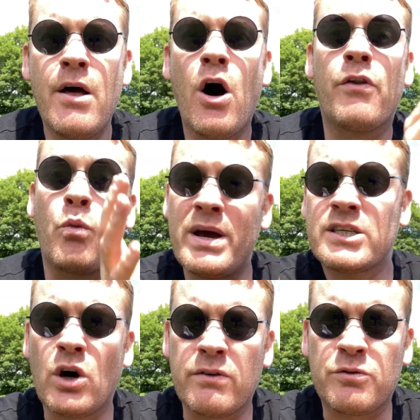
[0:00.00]
on the west
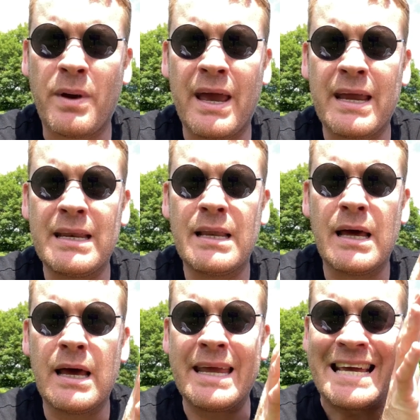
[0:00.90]
side of Spain,
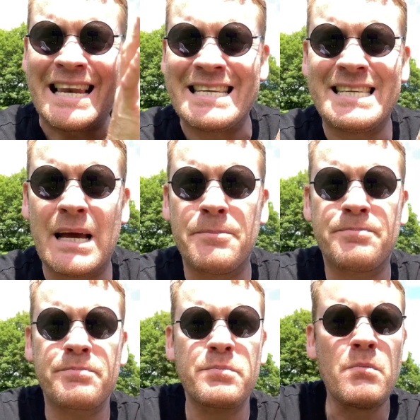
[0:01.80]
in Galicia.
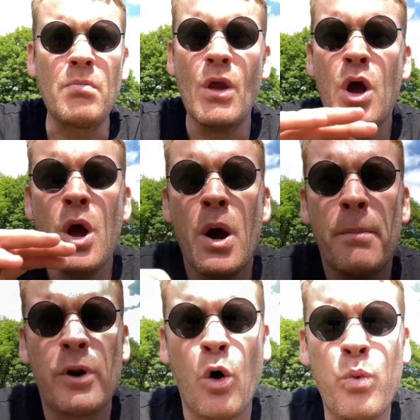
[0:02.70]

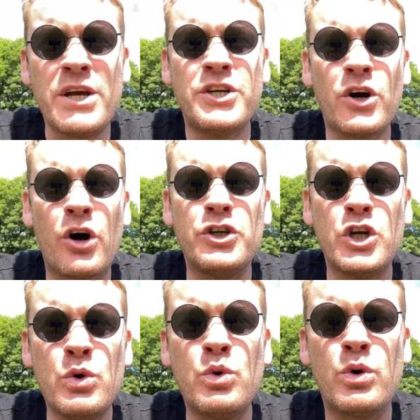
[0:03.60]
But I wish I
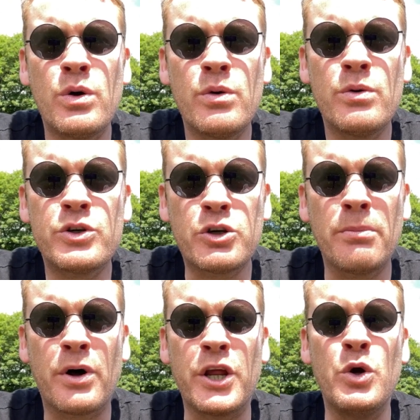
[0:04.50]
knew
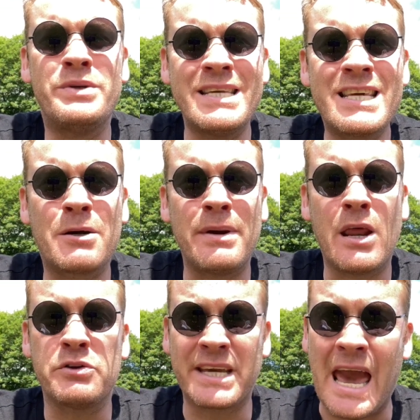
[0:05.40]
somebody who did the
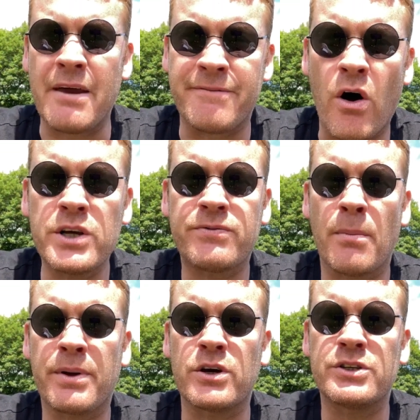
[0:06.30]
Camino to get advice from,
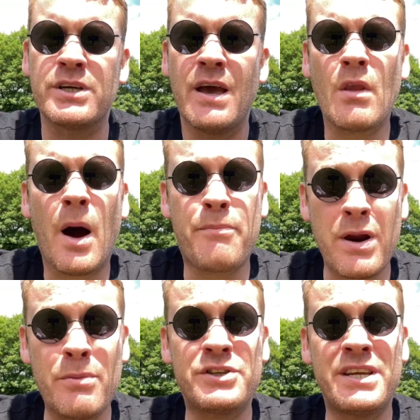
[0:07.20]
because I
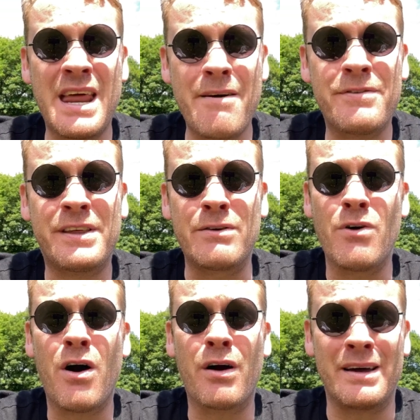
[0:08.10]
pretty much did everything
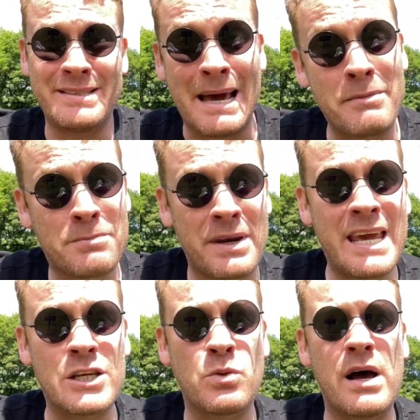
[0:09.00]
wrong and damaged my
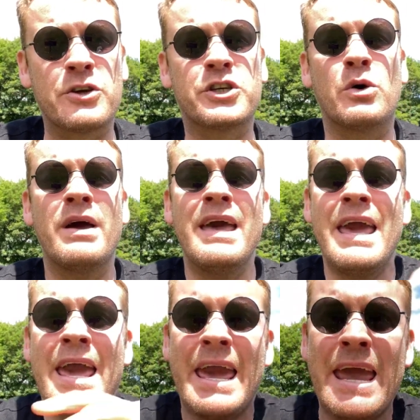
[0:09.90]
knee as well. So
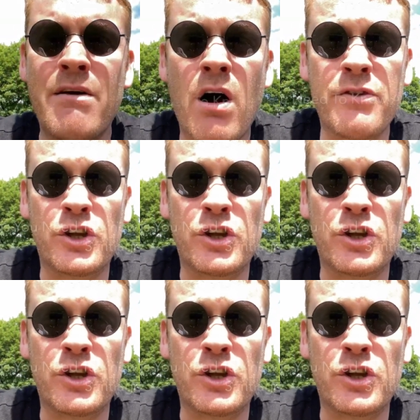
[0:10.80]
here are the